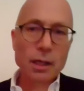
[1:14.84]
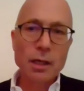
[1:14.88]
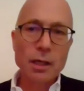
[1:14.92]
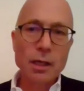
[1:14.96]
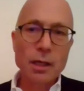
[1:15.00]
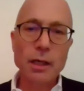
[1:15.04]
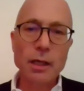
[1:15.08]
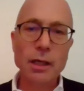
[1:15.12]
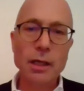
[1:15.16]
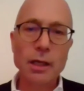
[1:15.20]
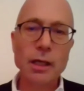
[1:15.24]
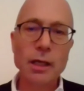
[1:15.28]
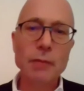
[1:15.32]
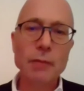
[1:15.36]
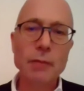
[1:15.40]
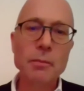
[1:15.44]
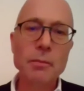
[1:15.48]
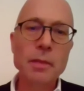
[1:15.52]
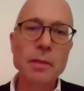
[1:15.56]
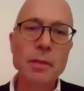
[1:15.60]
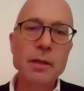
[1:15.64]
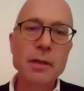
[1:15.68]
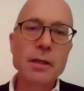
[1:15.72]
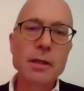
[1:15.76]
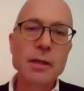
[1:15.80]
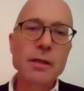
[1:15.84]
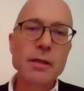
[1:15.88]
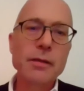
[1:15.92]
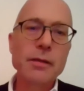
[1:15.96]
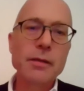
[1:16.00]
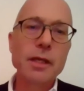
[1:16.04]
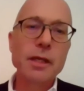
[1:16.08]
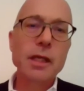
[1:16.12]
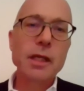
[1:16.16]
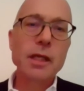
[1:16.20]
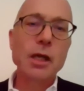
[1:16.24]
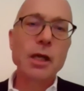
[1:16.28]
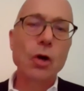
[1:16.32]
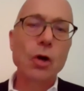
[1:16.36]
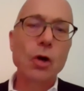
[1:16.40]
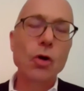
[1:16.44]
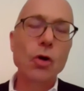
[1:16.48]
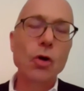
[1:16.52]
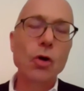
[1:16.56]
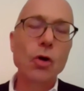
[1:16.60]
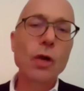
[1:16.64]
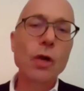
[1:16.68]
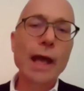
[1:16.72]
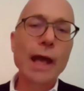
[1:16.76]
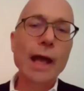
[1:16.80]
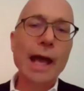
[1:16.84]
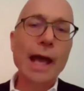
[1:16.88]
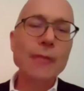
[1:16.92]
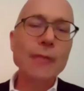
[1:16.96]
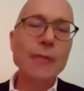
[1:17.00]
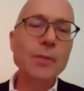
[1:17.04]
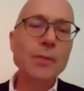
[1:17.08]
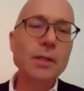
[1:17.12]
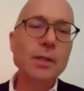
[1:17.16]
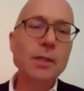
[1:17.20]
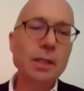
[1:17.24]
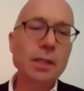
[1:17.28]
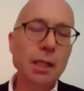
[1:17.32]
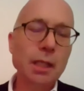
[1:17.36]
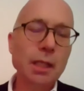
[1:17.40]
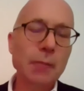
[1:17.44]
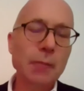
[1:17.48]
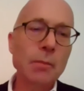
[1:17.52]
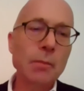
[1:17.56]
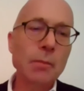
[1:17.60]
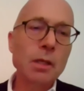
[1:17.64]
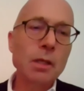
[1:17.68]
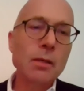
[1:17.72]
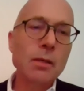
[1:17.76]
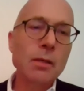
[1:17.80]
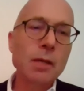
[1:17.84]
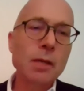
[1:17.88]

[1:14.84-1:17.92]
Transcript: the whole admin team